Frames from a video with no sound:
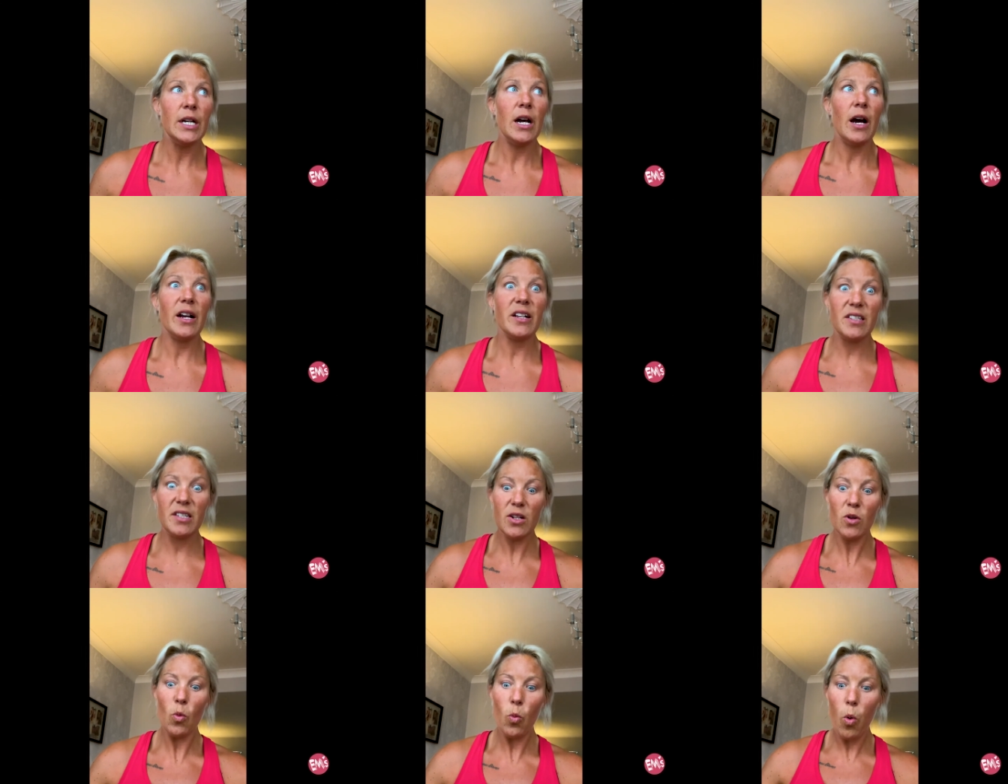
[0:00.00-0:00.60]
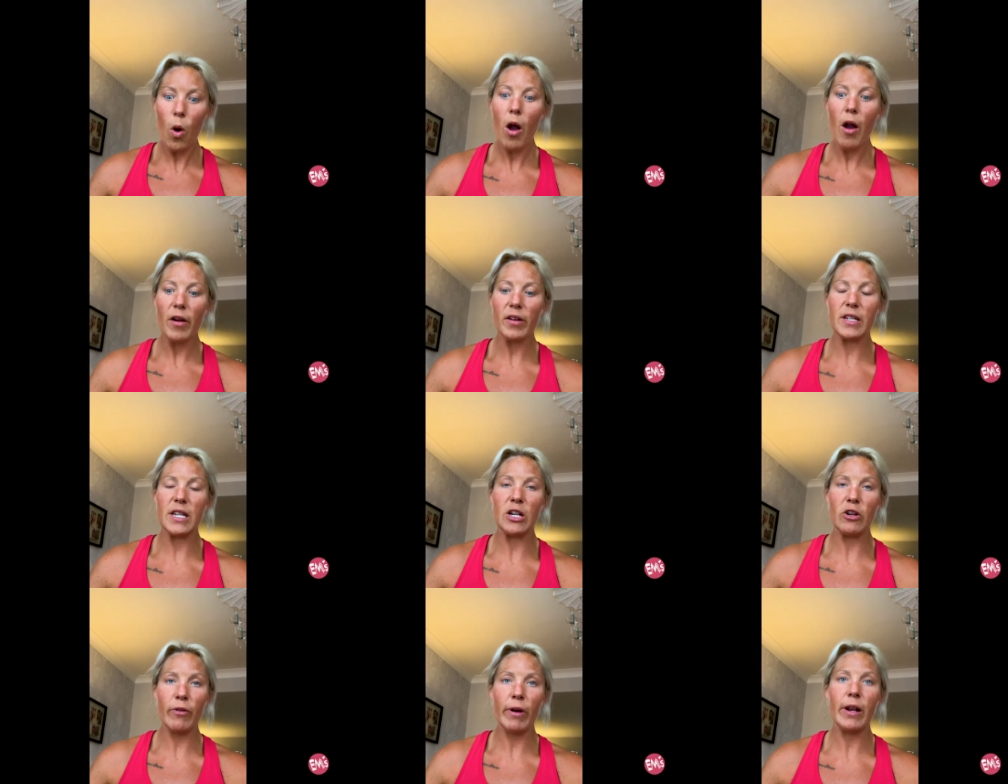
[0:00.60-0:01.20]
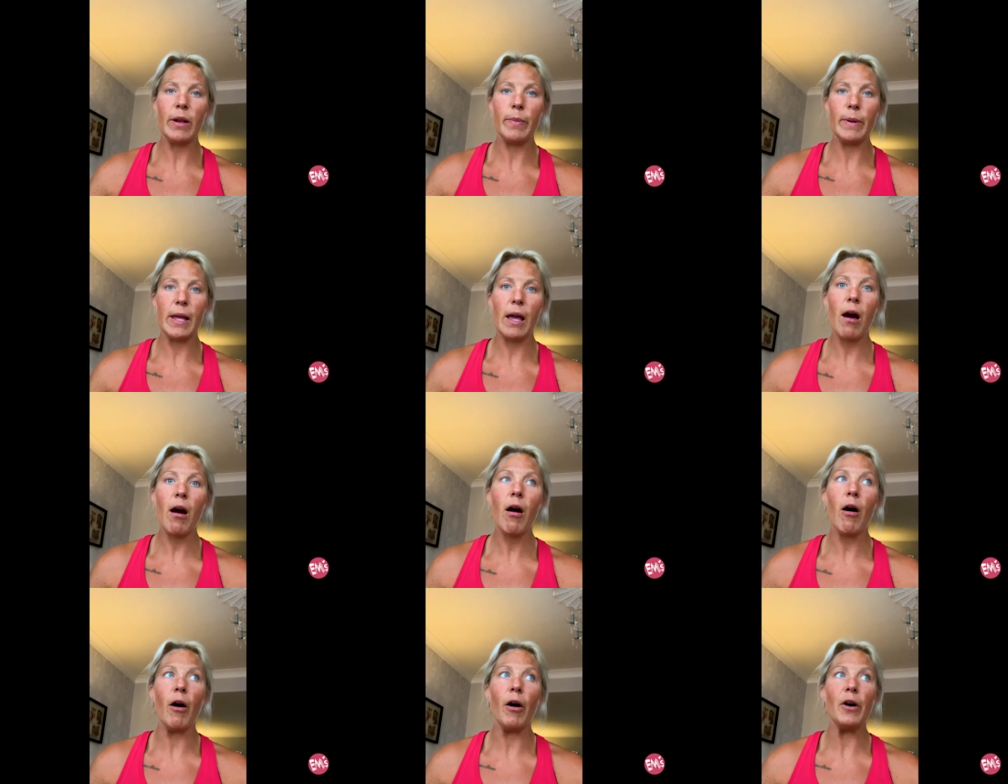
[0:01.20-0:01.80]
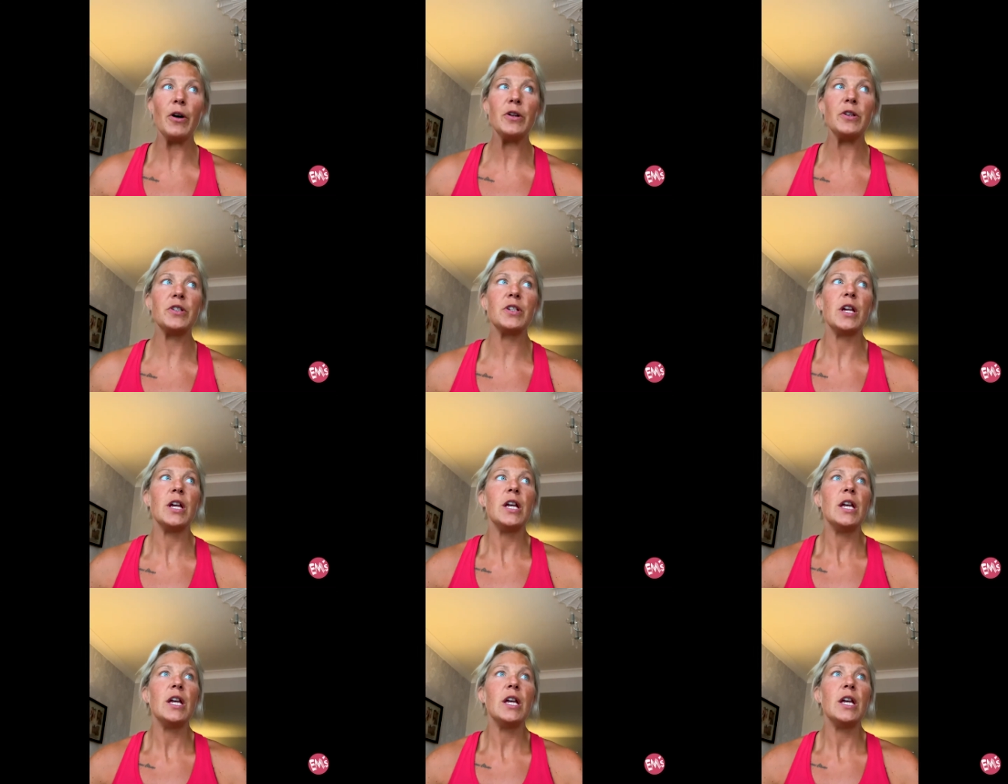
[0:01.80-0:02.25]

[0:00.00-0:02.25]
I still worked incredibly hard,